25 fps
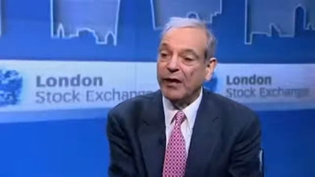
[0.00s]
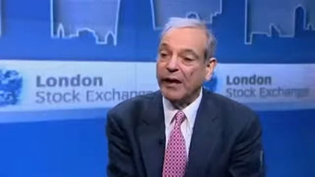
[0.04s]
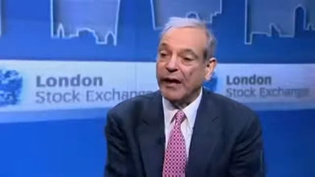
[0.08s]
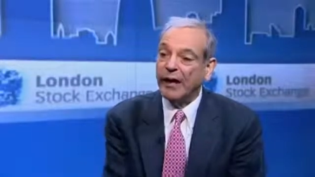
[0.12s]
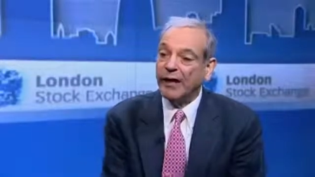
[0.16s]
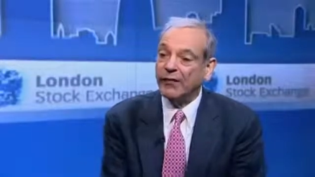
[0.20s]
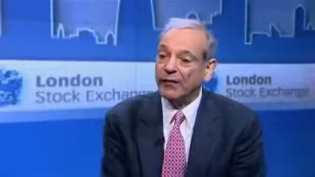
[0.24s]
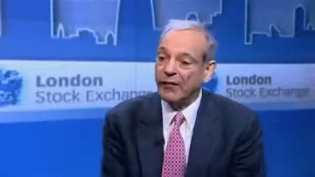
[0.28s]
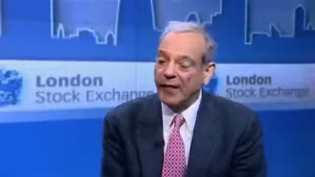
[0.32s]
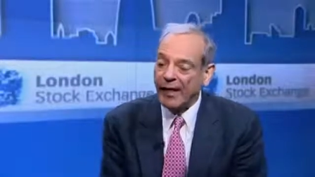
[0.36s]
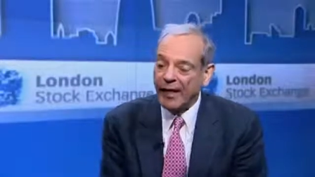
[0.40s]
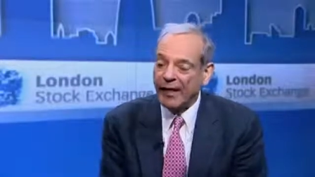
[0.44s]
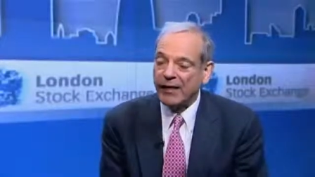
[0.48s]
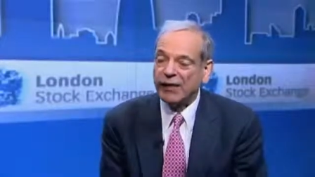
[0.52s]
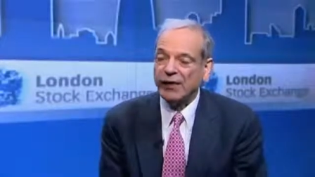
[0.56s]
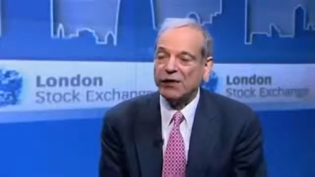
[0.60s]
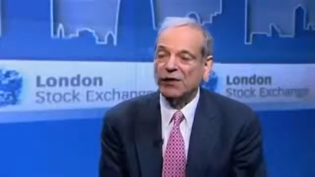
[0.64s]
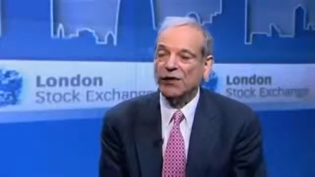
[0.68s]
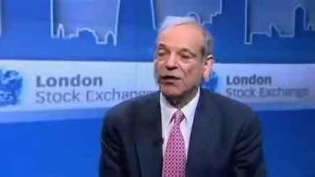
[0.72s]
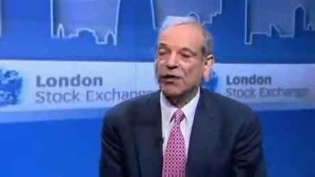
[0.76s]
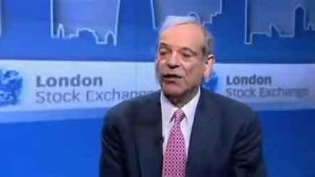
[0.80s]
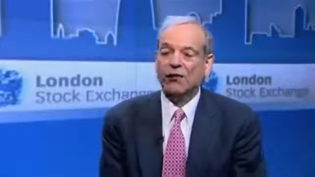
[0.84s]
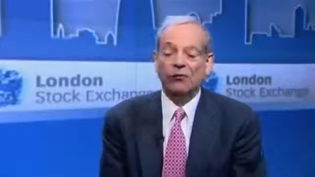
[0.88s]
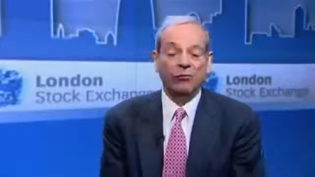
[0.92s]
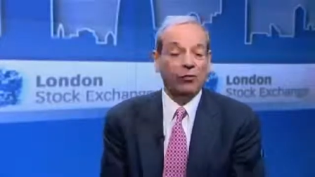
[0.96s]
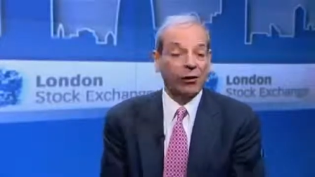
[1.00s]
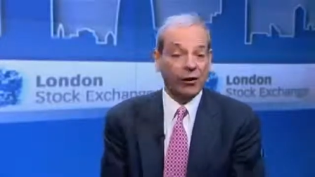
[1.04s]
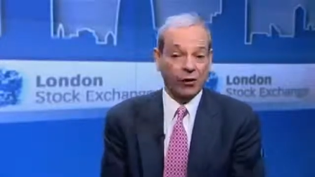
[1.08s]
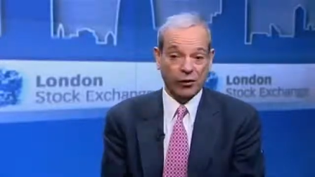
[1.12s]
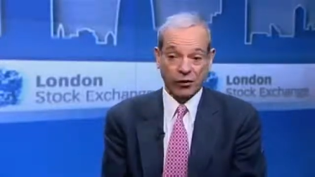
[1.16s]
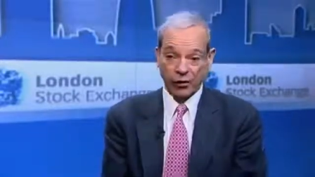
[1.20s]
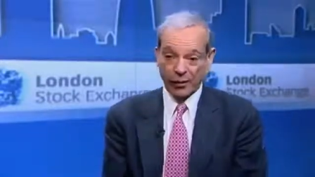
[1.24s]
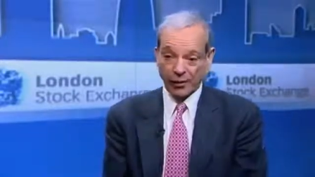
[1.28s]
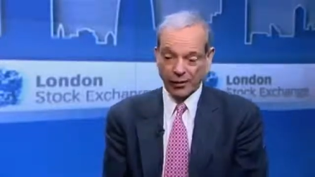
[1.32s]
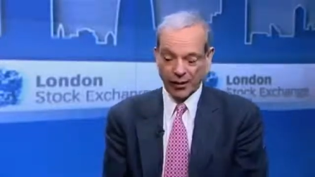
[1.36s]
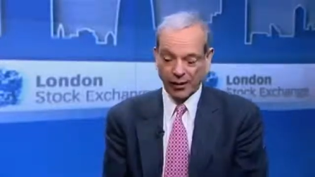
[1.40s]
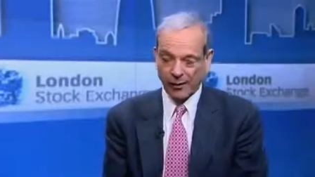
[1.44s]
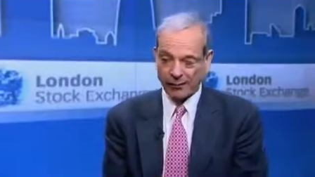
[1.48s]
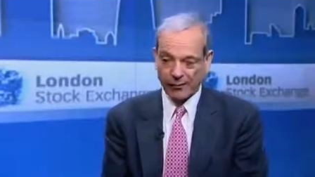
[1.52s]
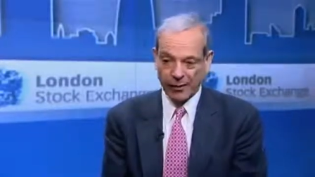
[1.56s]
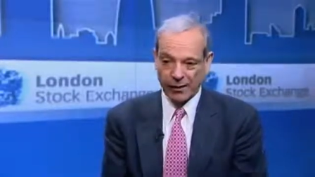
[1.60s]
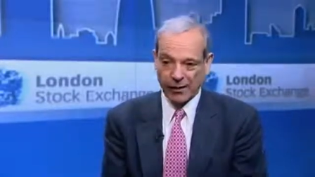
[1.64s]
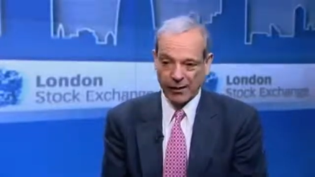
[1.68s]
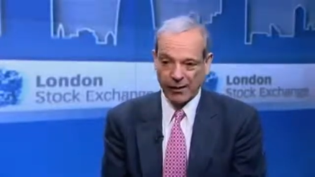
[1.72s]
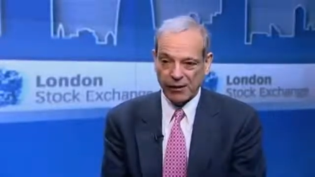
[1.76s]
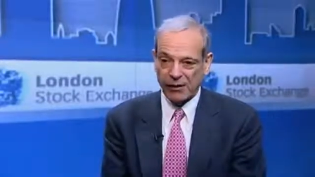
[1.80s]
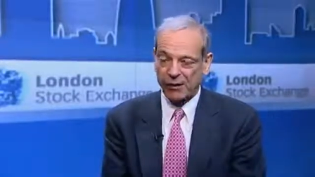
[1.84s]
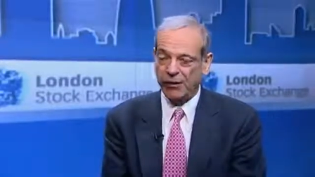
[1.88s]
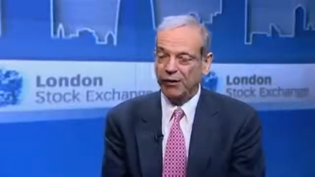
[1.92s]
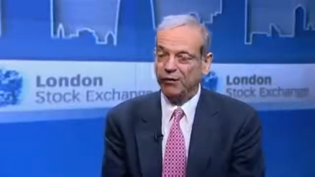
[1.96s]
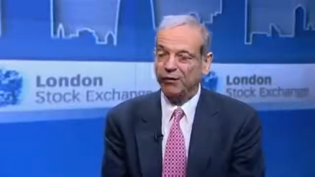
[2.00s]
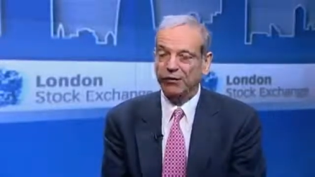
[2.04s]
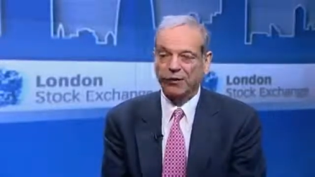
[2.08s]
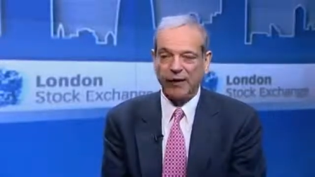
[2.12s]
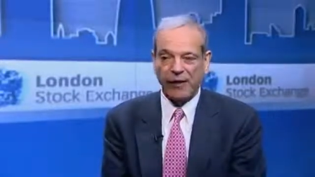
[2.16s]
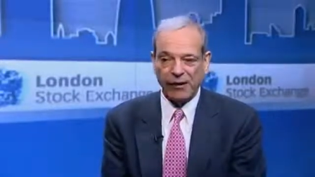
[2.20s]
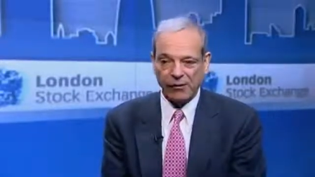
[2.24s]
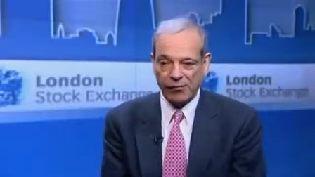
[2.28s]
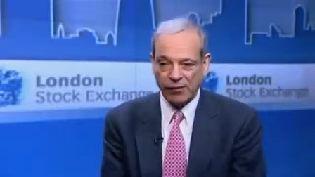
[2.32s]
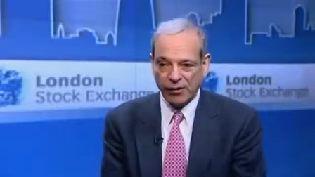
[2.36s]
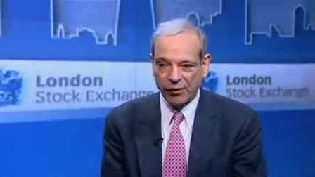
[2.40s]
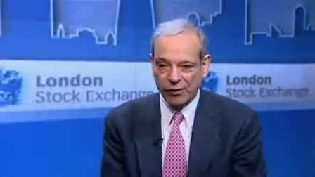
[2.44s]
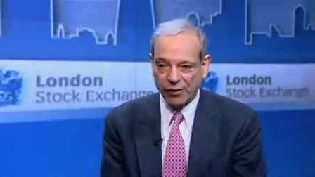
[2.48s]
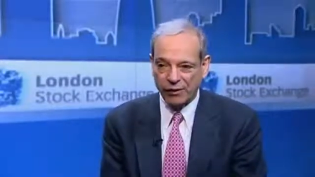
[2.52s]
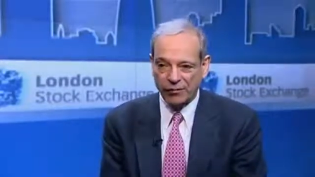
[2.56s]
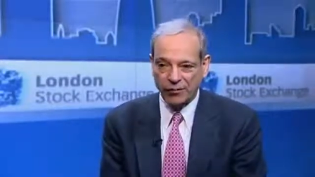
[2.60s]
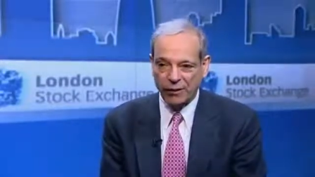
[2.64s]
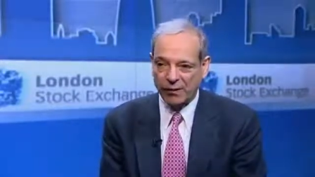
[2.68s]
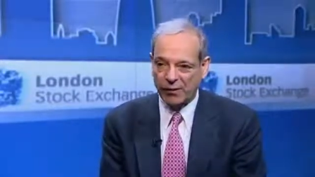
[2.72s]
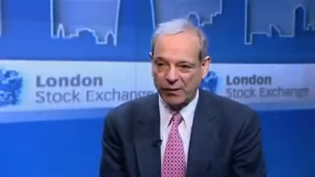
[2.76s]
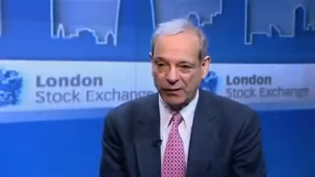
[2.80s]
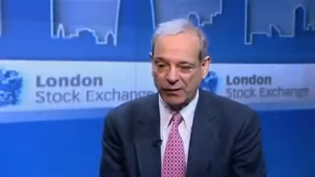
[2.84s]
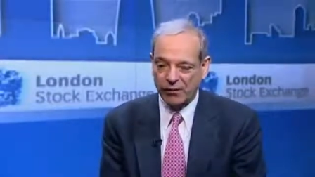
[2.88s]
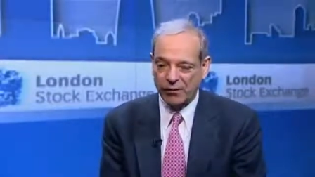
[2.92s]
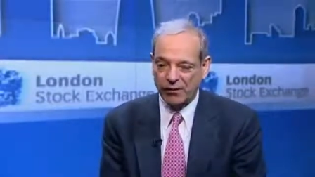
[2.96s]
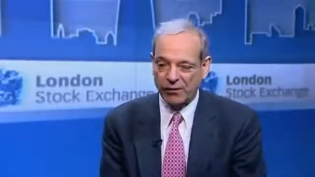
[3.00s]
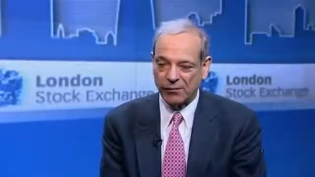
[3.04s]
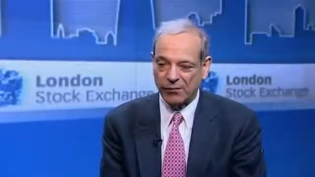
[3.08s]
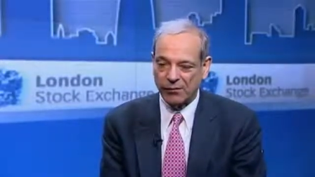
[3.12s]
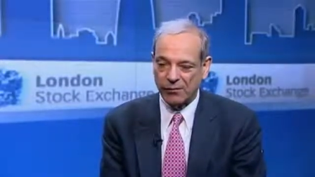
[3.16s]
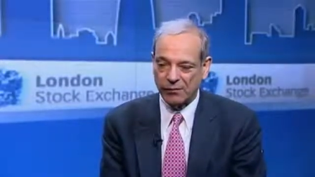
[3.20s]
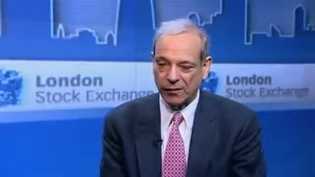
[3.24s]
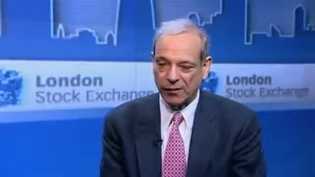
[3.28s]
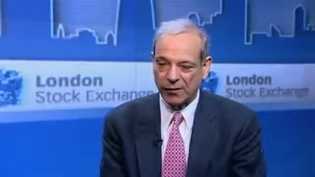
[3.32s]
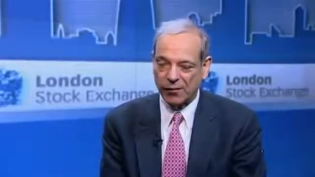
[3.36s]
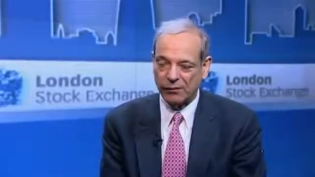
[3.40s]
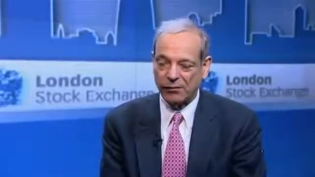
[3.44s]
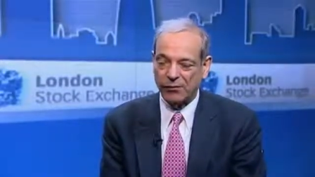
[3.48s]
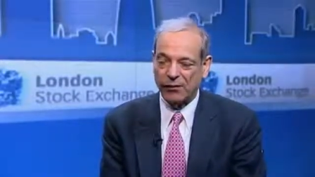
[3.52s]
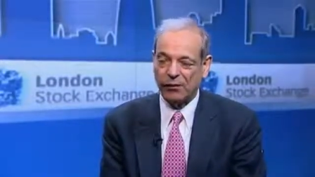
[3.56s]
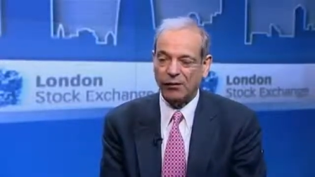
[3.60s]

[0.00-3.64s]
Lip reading: And that's what good companies do, that's what good business schools are do.